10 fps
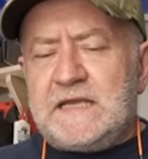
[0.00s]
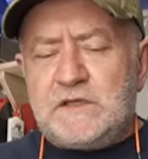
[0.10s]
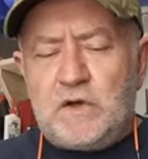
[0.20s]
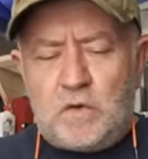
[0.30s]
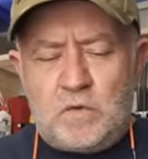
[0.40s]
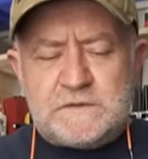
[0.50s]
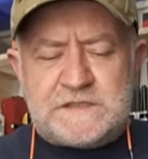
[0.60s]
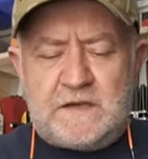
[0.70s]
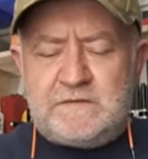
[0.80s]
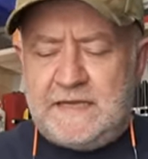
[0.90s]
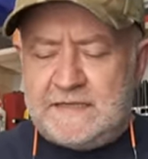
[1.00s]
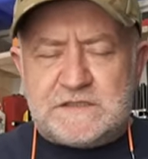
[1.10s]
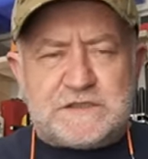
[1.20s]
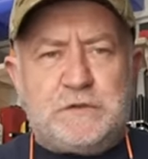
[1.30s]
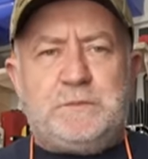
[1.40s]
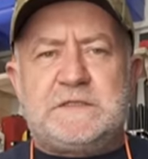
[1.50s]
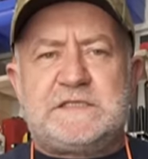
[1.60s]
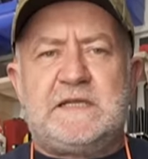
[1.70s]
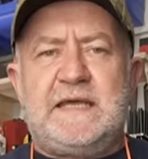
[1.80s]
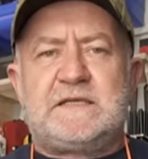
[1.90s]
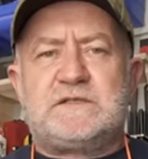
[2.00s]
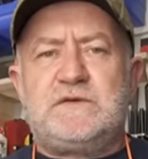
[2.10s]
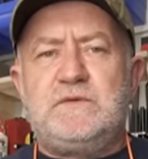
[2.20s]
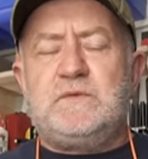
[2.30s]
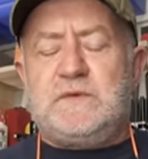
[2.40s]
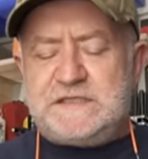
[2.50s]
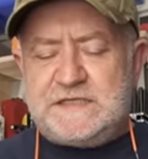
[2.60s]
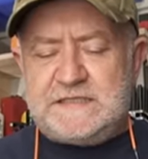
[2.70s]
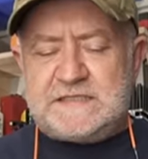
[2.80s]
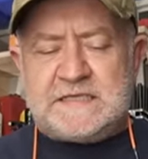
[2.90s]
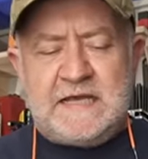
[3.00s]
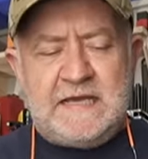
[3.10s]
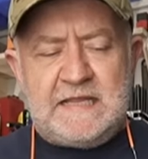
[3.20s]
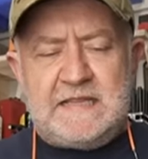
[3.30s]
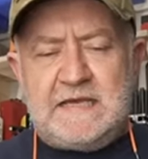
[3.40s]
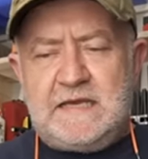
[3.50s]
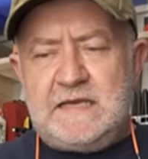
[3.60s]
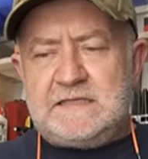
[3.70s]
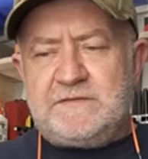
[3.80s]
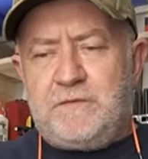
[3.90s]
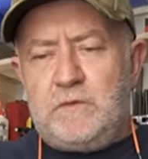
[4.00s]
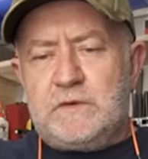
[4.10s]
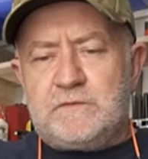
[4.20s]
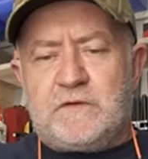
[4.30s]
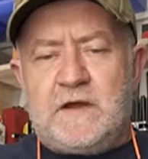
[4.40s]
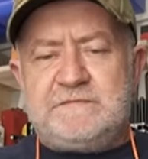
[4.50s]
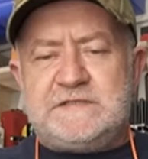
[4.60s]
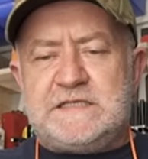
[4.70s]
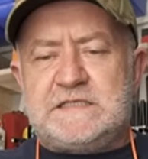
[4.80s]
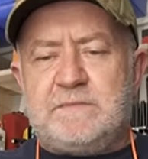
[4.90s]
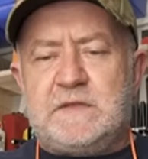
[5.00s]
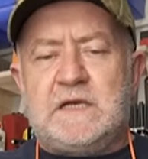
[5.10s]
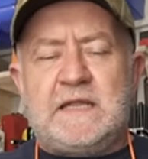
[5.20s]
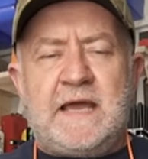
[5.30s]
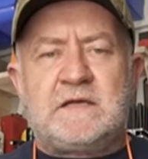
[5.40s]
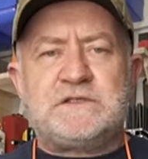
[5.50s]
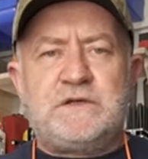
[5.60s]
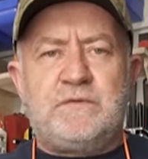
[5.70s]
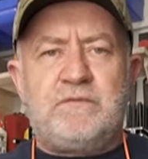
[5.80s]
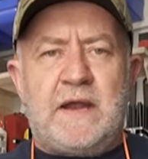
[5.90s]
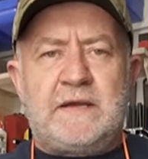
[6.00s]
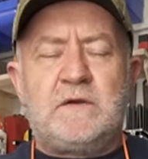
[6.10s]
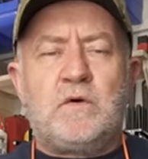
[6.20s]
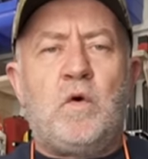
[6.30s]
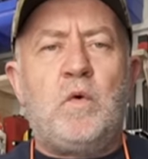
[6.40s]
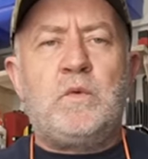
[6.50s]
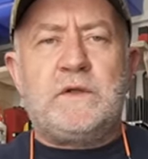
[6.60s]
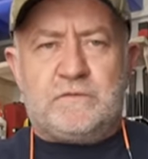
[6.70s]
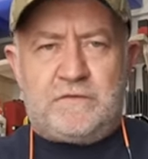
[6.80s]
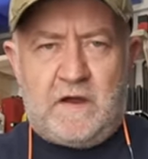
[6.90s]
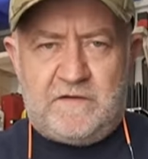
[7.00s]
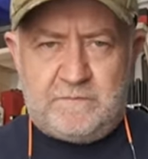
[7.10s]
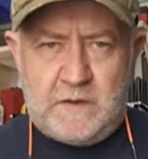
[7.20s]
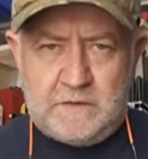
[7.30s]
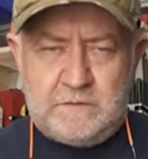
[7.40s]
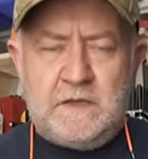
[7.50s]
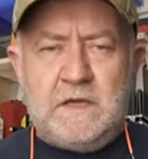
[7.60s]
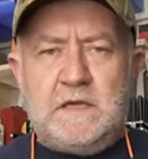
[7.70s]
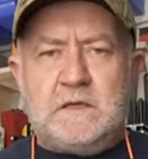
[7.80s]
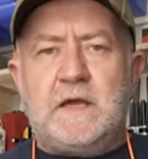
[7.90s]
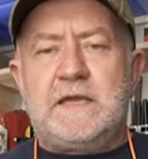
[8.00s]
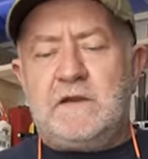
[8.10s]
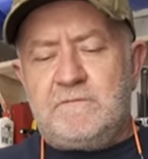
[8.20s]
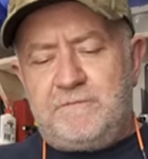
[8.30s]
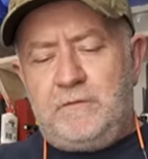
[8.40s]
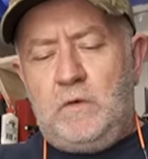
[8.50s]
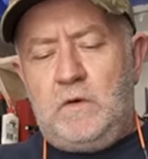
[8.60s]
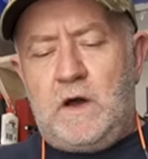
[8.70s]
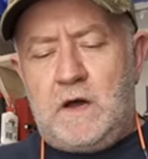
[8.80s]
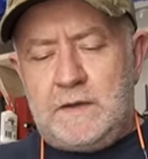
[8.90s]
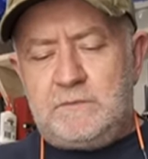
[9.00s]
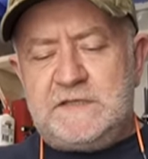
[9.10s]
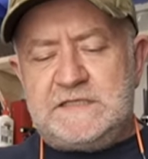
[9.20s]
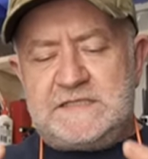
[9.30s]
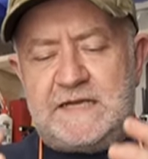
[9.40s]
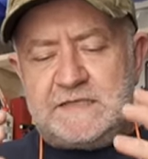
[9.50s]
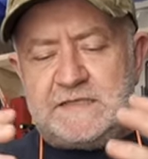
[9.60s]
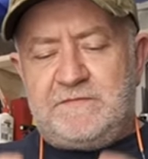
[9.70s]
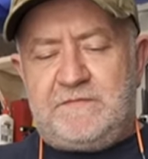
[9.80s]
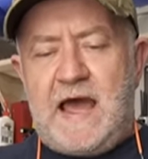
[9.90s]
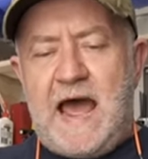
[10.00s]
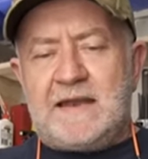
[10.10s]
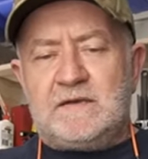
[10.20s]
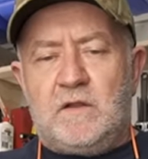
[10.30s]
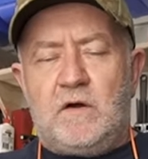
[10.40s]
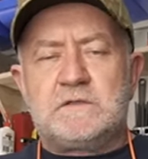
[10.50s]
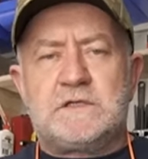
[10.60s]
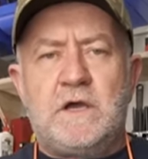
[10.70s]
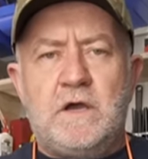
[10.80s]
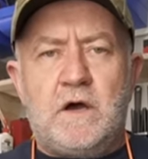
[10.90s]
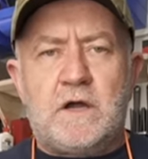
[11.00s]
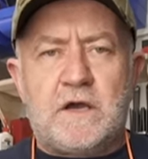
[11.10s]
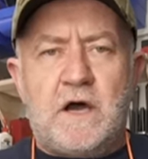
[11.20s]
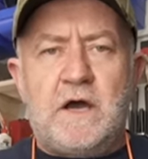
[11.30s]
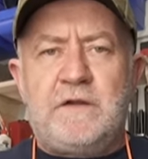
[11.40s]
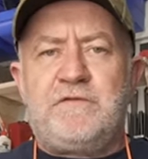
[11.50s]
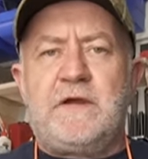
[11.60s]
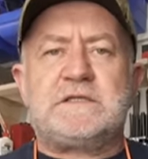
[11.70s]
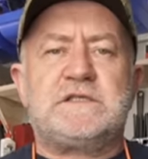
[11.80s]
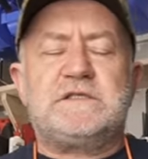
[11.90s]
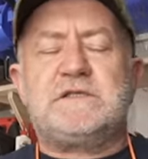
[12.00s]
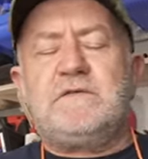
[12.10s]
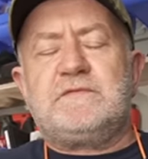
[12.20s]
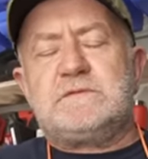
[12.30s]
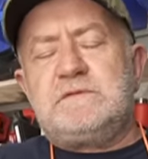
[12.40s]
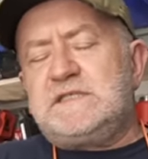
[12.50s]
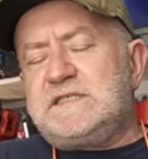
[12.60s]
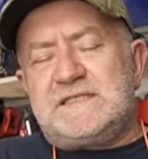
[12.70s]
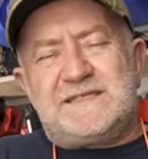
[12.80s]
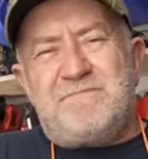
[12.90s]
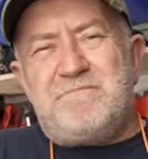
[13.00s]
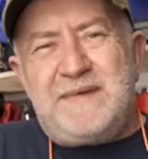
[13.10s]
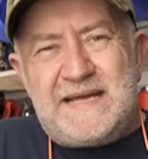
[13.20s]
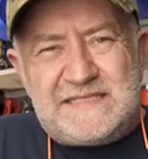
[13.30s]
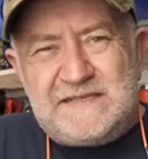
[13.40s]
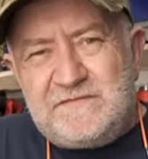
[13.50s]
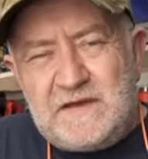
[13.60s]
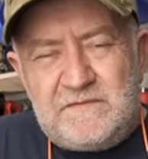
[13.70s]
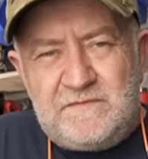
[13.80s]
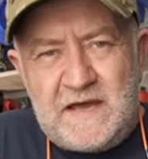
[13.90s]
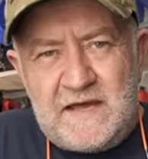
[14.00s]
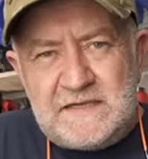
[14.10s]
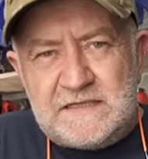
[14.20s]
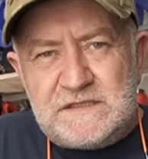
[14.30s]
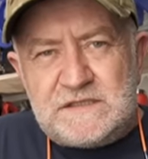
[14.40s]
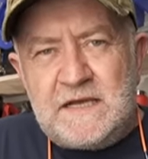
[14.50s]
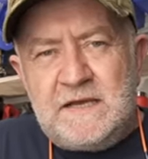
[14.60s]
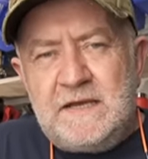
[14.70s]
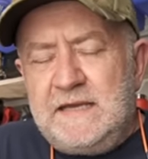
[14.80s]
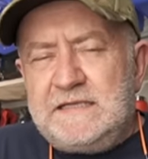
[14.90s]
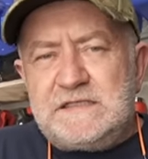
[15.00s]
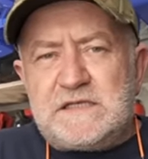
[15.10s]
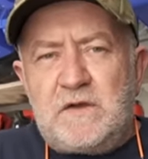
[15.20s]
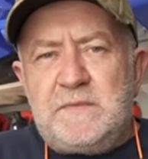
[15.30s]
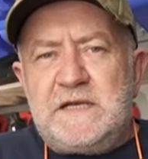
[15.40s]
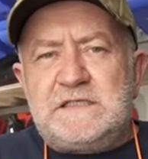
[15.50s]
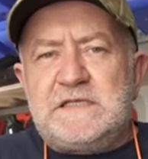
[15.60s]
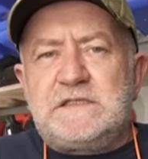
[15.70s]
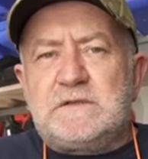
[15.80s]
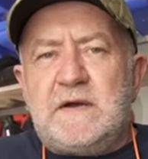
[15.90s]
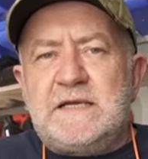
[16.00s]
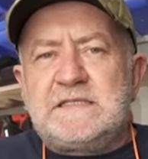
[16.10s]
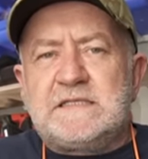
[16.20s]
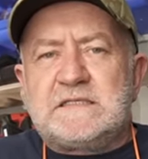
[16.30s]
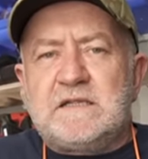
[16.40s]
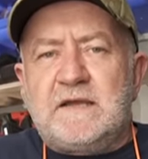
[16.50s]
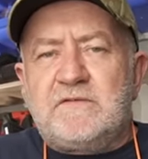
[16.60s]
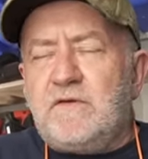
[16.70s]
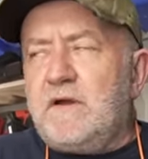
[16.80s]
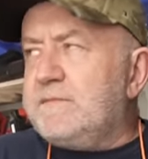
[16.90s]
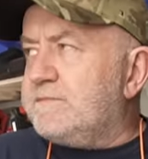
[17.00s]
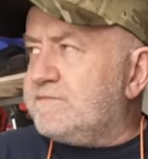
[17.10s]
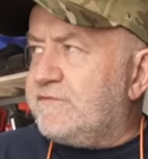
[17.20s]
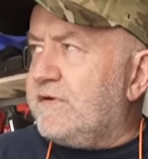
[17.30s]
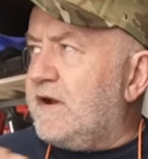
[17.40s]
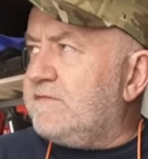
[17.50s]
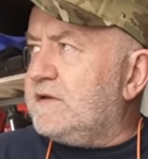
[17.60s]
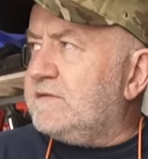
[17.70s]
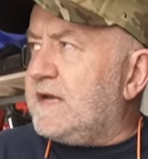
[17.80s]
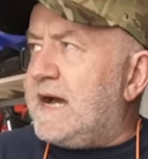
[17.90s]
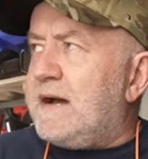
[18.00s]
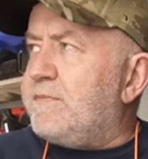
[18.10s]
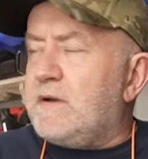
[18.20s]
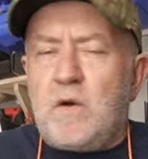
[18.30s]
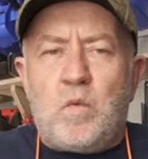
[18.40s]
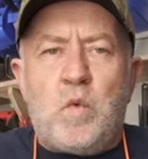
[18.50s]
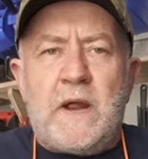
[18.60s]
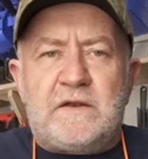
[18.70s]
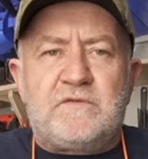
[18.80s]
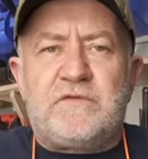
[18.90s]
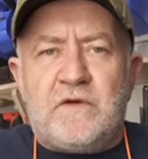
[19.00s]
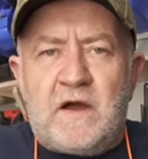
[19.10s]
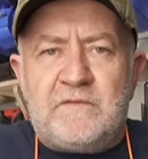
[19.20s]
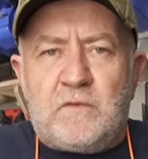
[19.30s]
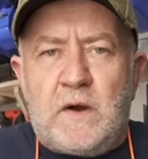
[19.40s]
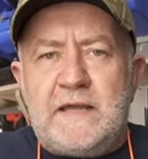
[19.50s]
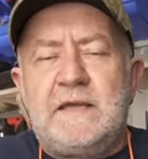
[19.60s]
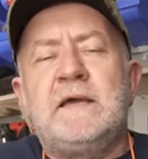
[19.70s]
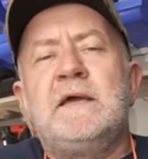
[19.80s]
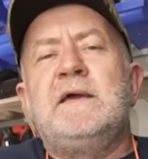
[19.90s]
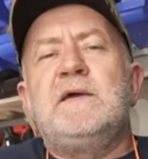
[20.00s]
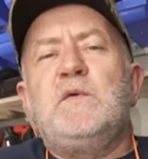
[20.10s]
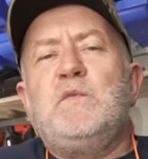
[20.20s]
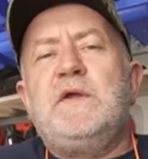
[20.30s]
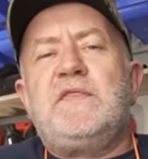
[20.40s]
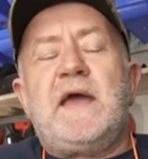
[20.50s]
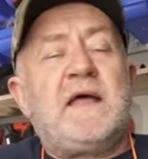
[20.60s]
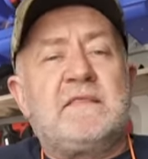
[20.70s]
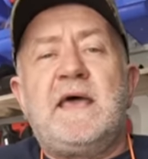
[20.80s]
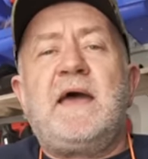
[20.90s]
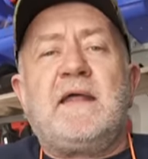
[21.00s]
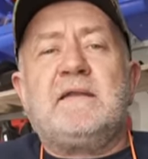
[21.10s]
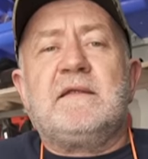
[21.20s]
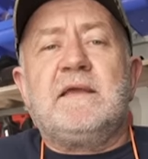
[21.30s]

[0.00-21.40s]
you also get Super Select 2, which is the four-wheel drive system that allows you to run in all-wheel drive mode, like in four high with the center diff unlocked on a high traction surface, which is just a massive advantage in so many situations. Like try driving up a wet driveway without that.